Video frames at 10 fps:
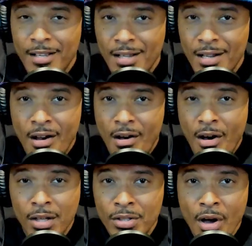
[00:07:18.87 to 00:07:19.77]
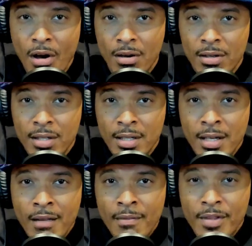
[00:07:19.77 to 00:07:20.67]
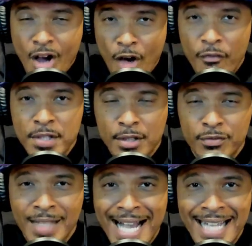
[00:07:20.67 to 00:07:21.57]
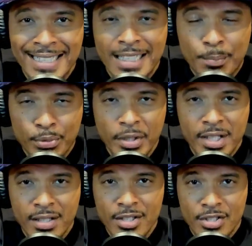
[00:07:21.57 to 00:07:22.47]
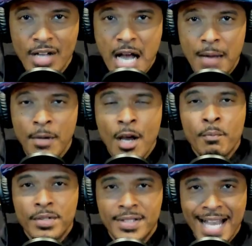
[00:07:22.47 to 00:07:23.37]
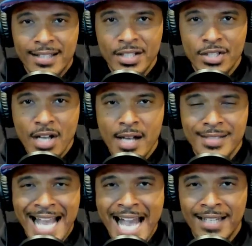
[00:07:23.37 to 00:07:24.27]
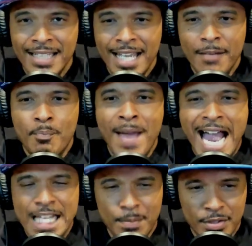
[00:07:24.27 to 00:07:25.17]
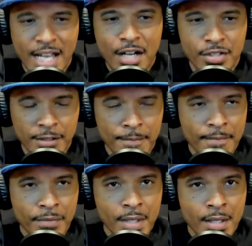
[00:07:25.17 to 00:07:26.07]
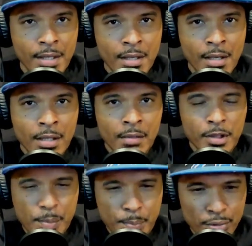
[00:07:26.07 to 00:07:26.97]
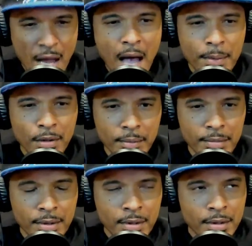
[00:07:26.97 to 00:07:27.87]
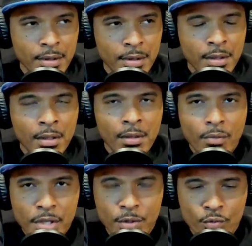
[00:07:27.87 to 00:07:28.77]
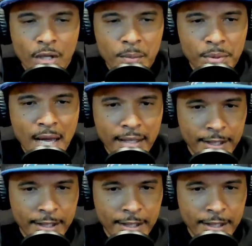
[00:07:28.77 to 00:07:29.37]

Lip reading: all in all, the offensive line did a pretty good job protecting Josh Allen in pass protection. But the problem was in run blocking.